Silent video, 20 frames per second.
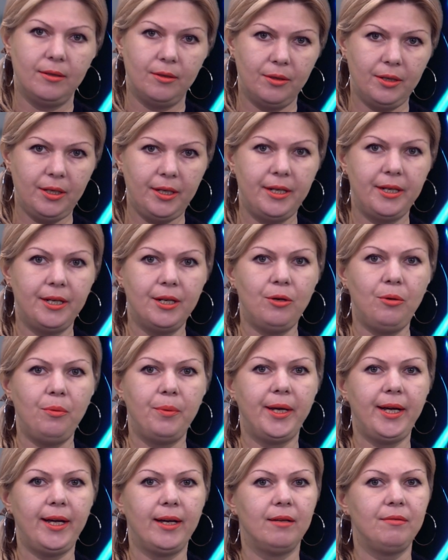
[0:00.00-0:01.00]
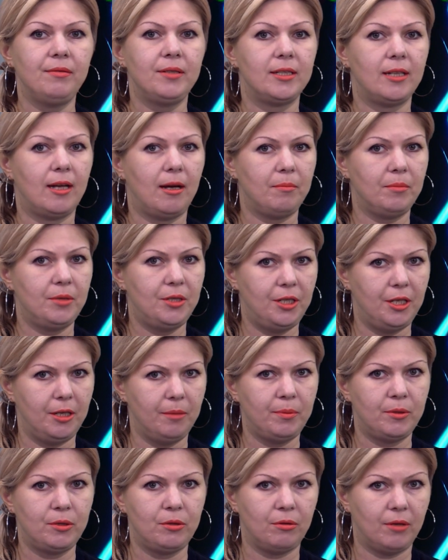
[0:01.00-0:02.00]
Here we have some
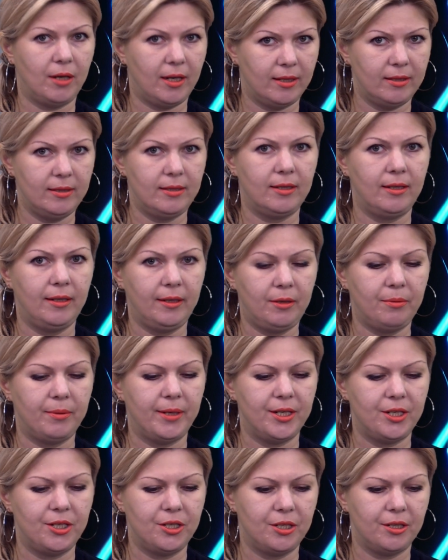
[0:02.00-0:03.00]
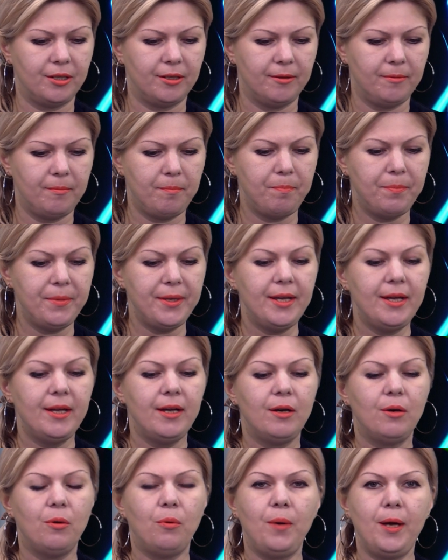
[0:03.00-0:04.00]
tips to answer the question.
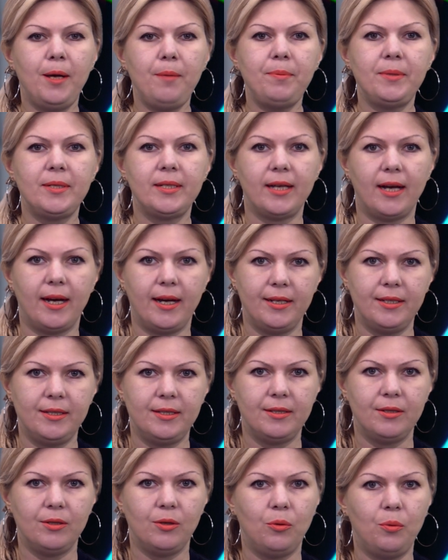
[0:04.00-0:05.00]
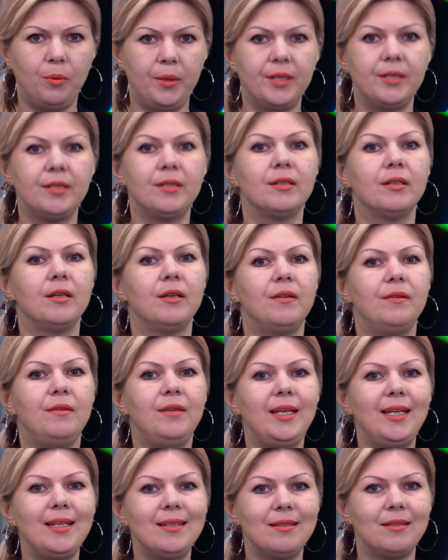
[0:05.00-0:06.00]
Websites with
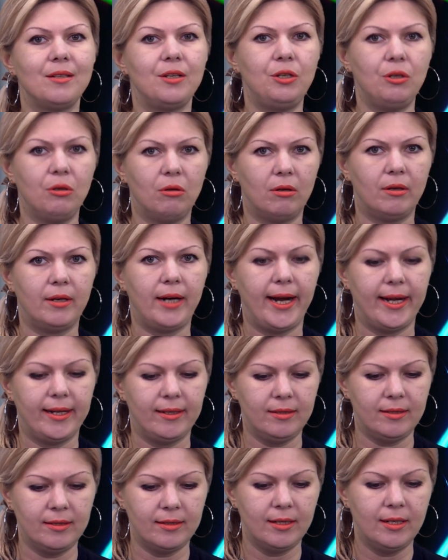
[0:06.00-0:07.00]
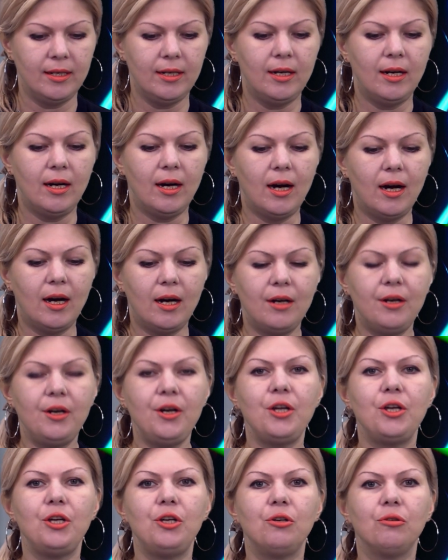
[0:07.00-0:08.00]
these URLs are
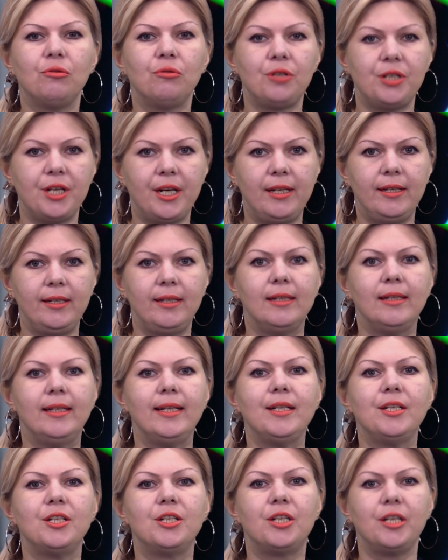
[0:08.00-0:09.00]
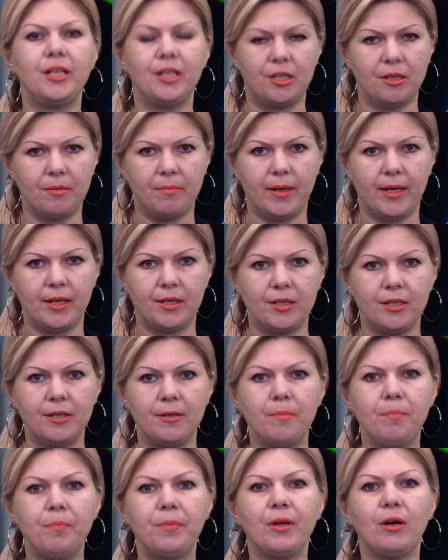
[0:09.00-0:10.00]
usually legitimate,
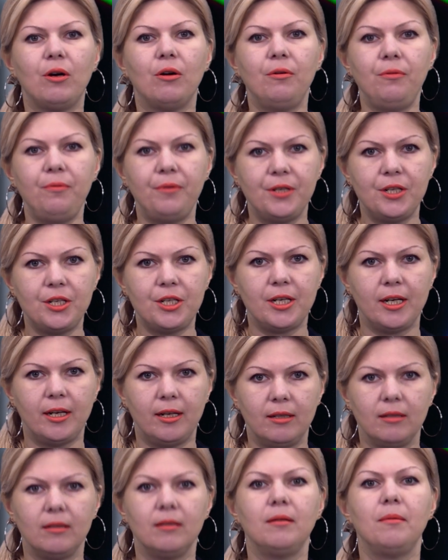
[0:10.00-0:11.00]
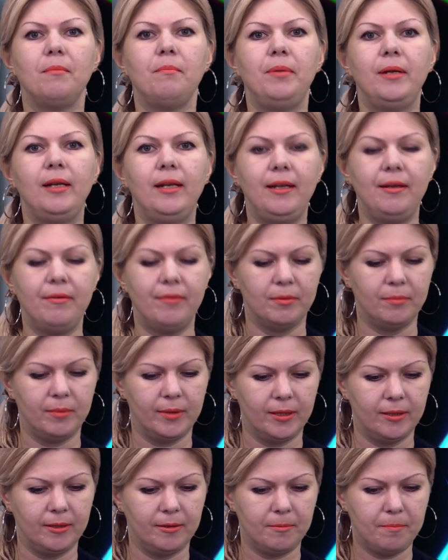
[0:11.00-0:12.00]
official,
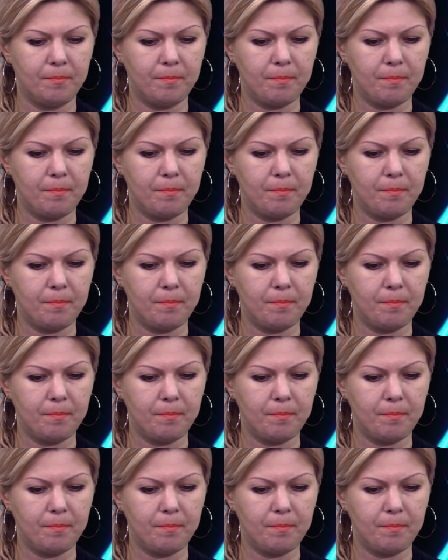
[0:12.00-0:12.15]
believable.